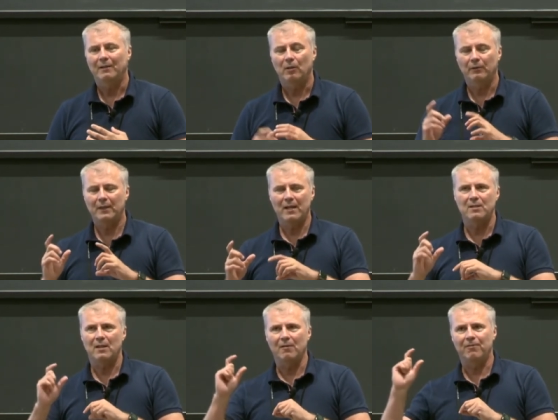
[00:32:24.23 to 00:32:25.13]

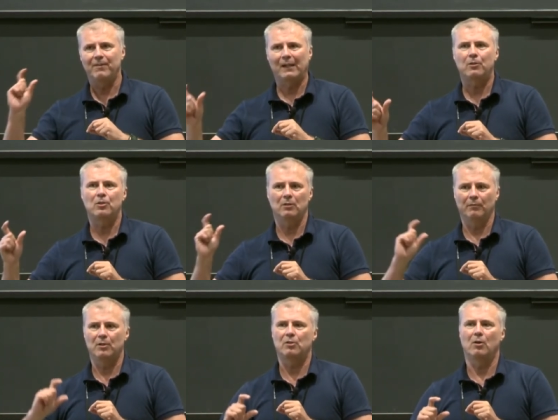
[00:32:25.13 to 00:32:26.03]
contains a fraction of
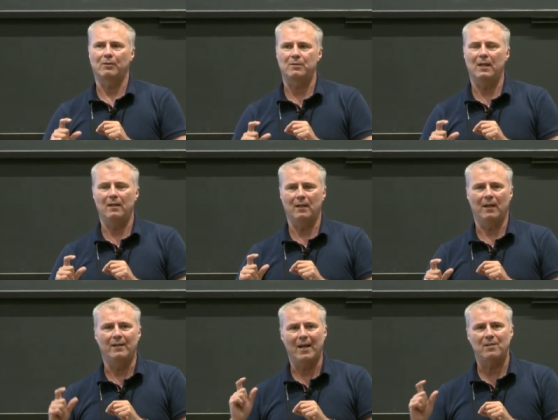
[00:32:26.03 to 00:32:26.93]
the source data,
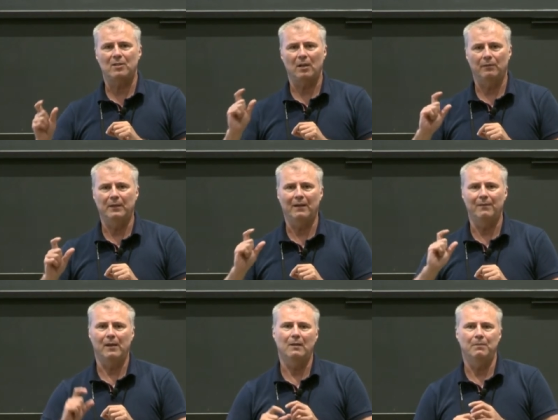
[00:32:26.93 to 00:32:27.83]
and that's kind of the
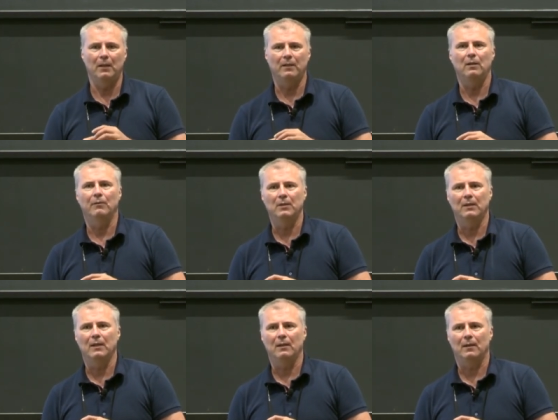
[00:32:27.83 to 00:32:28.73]
availability of the
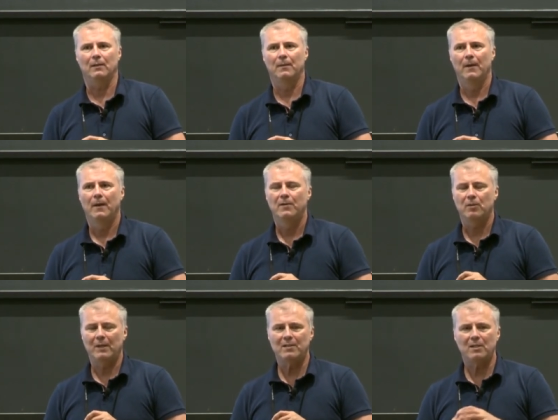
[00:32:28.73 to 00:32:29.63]
data.
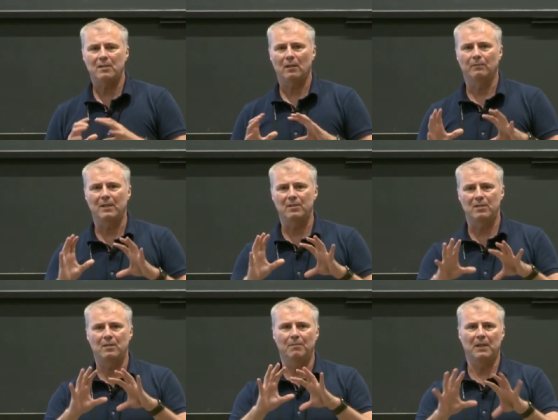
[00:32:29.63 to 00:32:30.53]
So this is
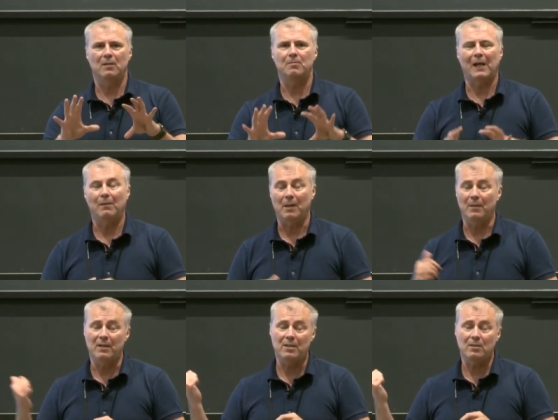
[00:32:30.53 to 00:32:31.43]
the biggest problem,
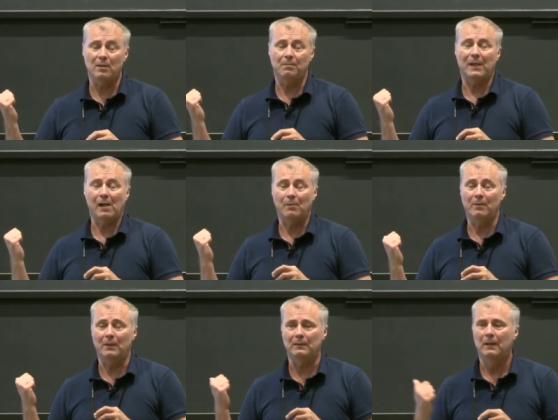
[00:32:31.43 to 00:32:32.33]
and this is the problem
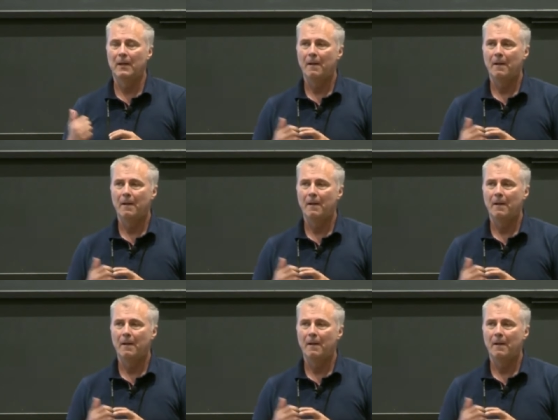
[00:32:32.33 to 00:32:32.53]
where,